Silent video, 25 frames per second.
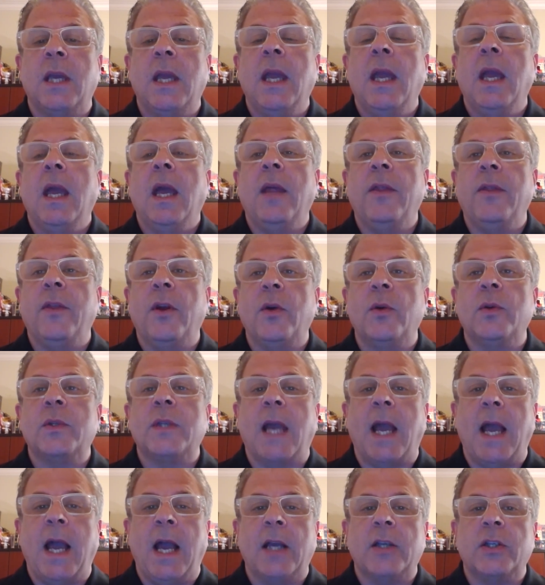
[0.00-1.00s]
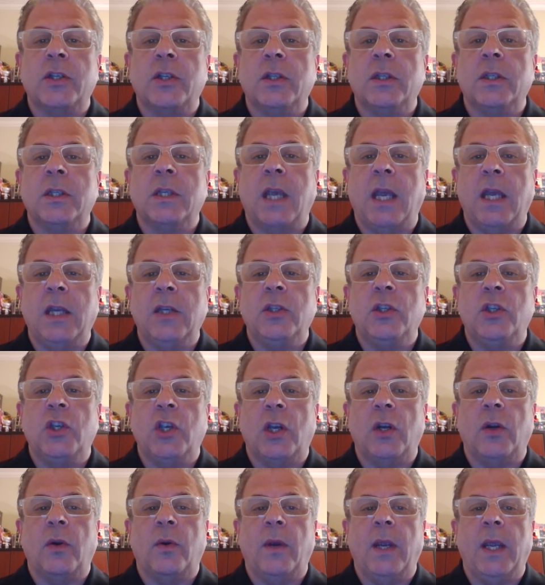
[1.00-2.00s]
and those actions can
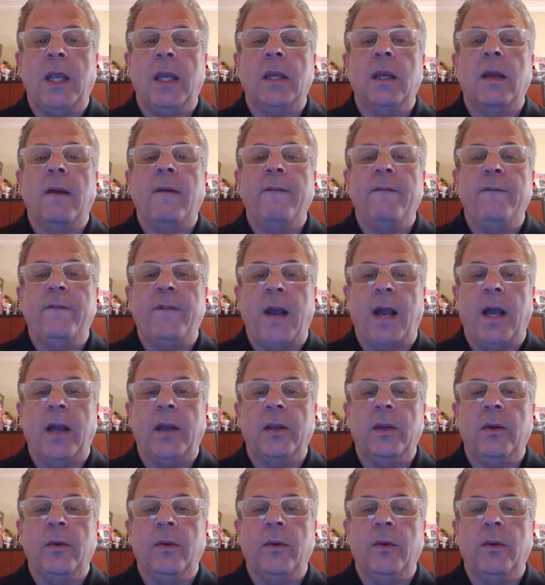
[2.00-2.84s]
generate value.